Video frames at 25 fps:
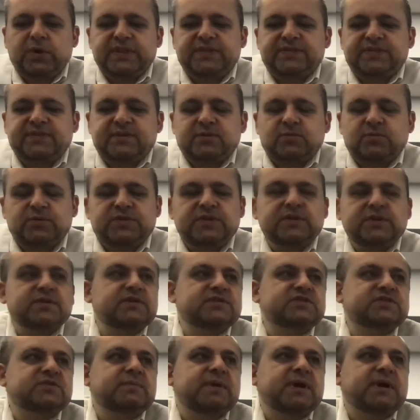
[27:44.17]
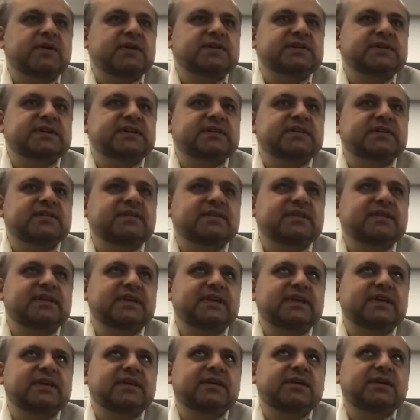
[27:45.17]
with with the Good Samaritan,
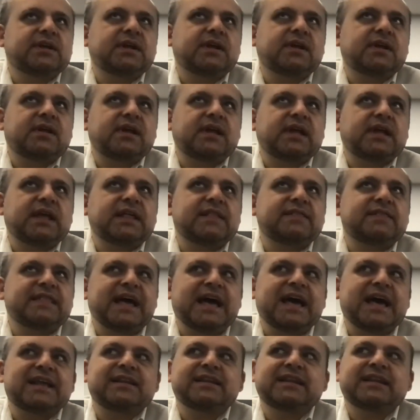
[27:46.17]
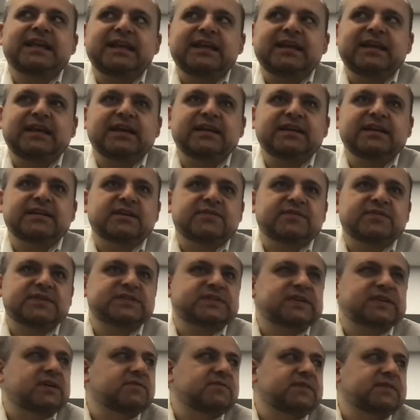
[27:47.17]
that in and
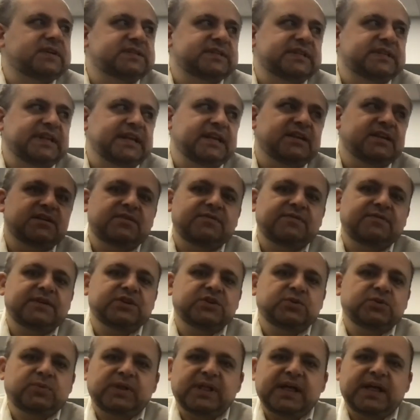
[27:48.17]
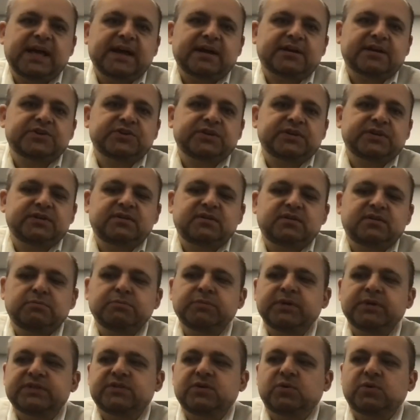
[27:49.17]
of itself is an individual action
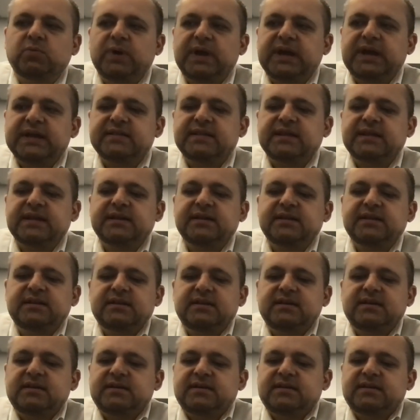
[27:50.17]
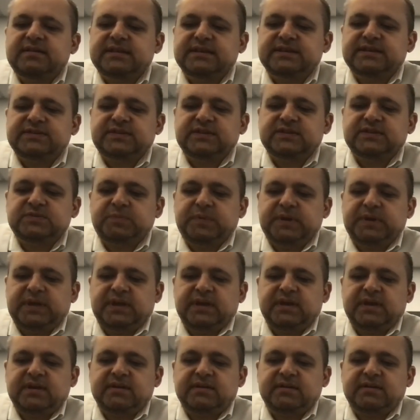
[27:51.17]
but the way that this is
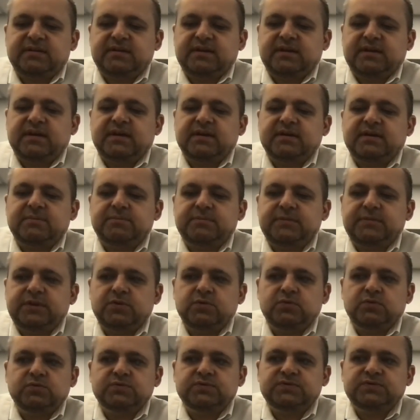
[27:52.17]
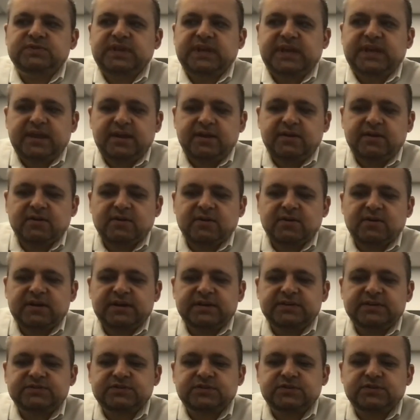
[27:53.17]
being um, used
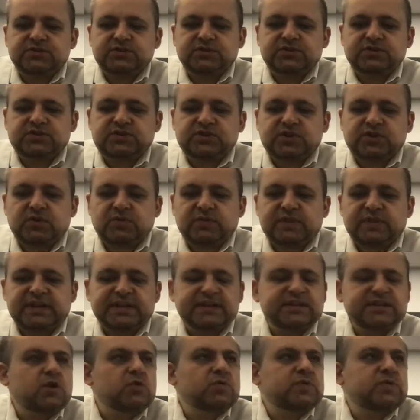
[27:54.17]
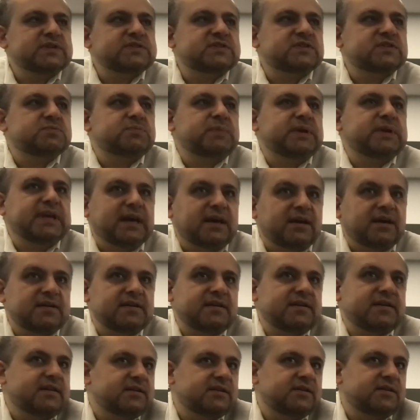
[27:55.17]
here is to just show that it, no, this is
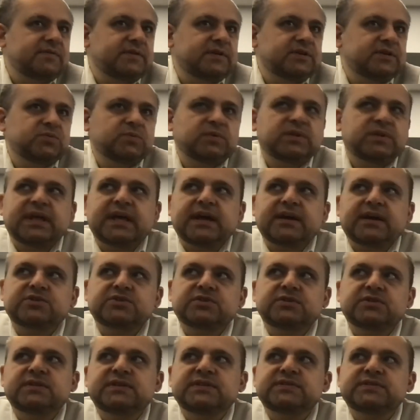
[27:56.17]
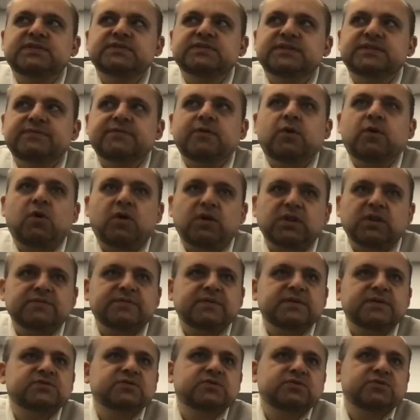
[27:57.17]
beyond an individual action. This is if
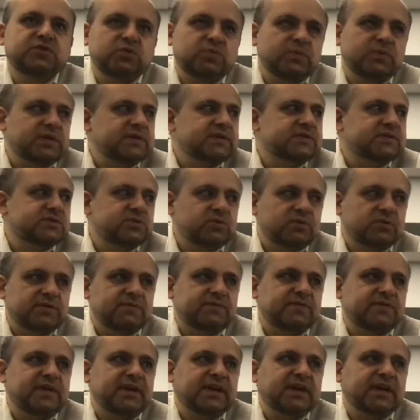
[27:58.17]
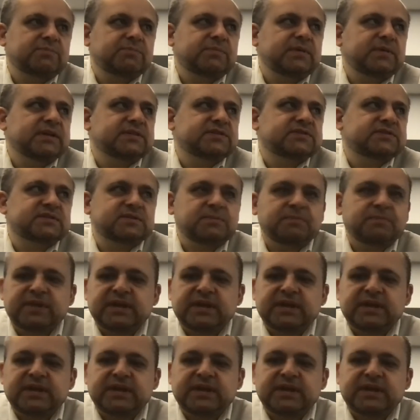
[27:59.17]
all of us are doing this sort of thing. It, it's